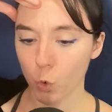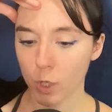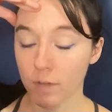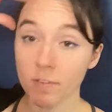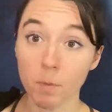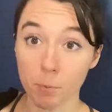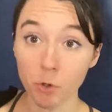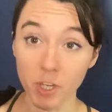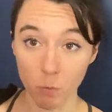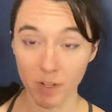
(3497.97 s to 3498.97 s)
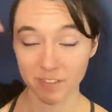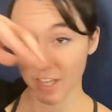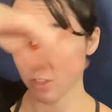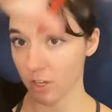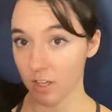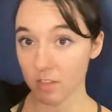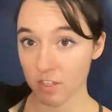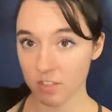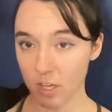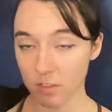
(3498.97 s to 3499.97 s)
even the brilliant ones, like
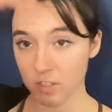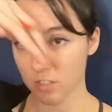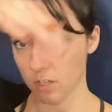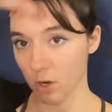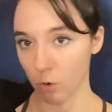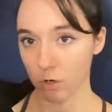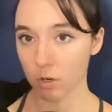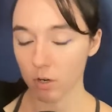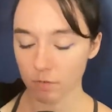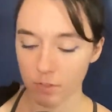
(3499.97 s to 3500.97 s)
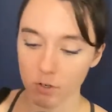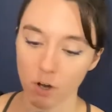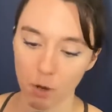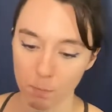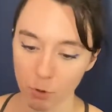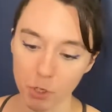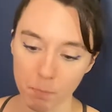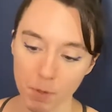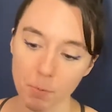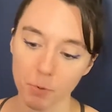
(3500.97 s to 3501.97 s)
in this, you know, curve, there are
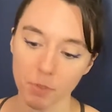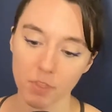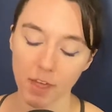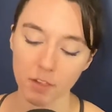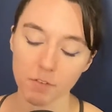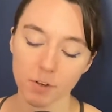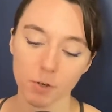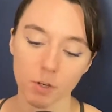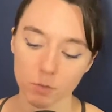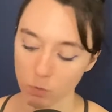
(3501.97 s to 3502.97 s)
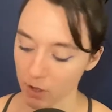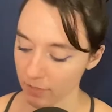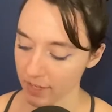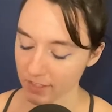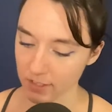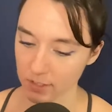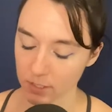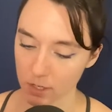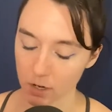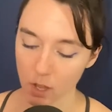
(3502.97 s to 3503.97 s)
brilliant people that live here as well, that
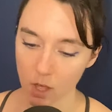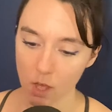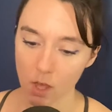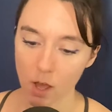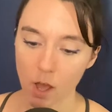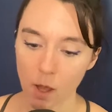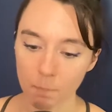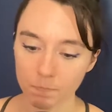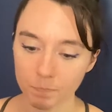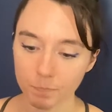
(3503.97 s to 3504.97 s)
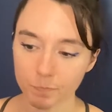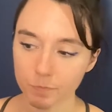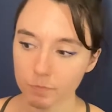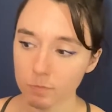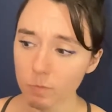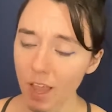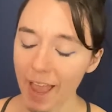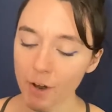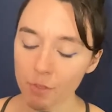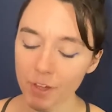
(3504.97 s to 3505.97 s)
exist here. I
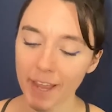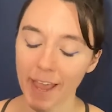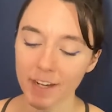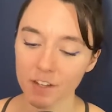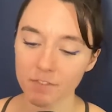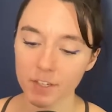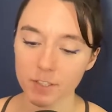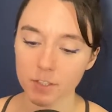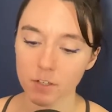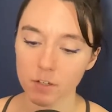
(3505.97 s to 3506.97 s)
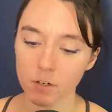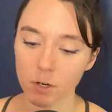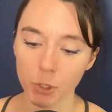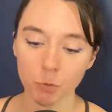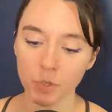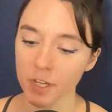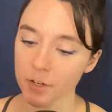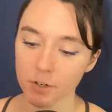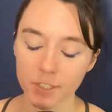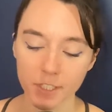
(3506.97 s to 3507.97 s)
don't think any of us are
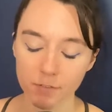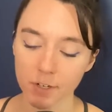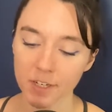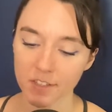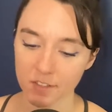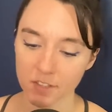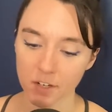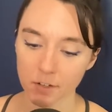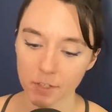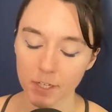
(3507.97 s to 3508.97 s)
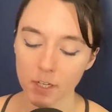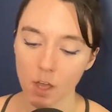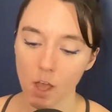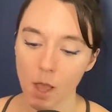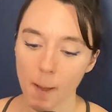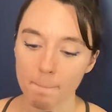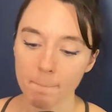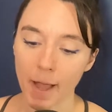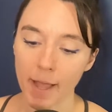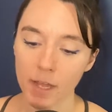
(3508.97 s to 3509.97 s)
unique or different necessarily.
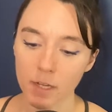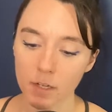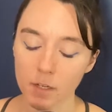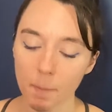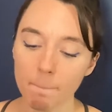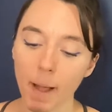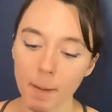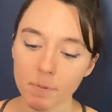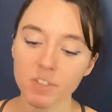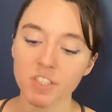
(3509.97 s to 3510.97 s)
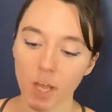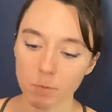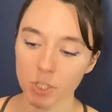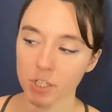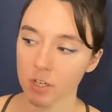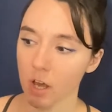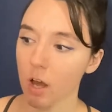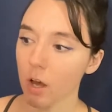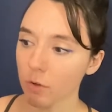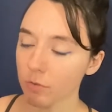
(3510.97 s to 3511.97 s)
My perception
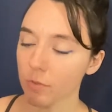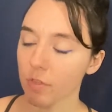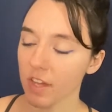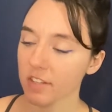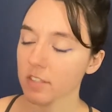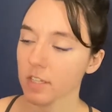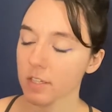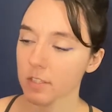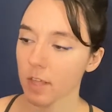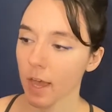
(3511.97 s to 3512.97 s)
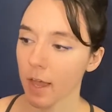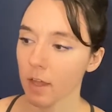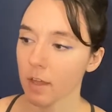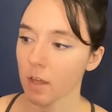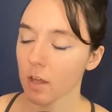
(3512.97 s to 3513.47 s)
of this is that